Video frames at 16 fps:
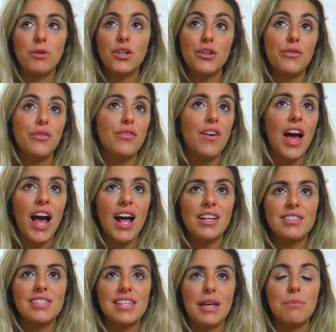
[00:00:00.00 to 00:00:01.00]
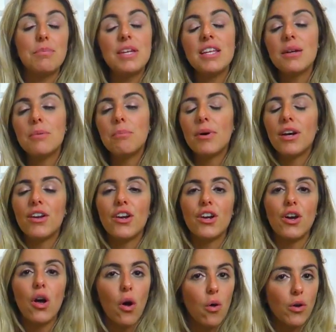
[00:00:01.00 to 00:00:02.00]
good fats like peanut
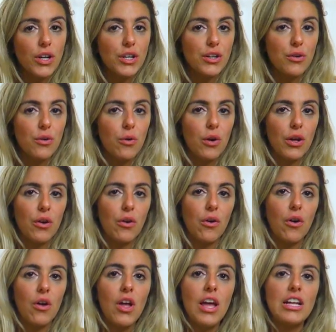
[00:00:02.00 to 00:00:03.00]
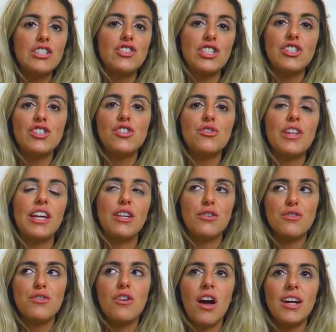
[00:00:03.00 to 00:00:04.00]
butter, coconut oil, just so that
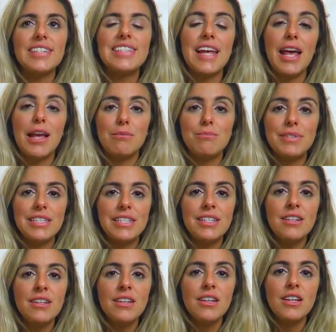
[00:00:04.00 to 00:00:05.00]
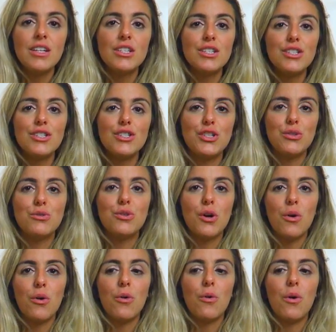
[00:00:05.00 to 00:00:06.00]
you're not tempted to
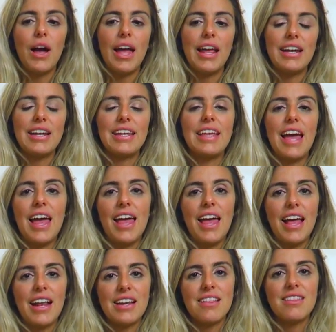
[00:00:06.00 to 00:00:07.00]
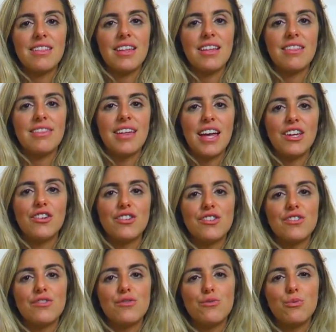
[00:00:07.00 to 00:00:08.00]
go and get anything that
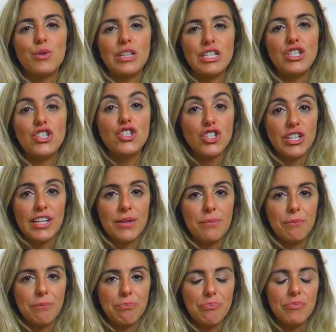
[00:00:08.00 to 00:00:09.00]
you really shouldn't.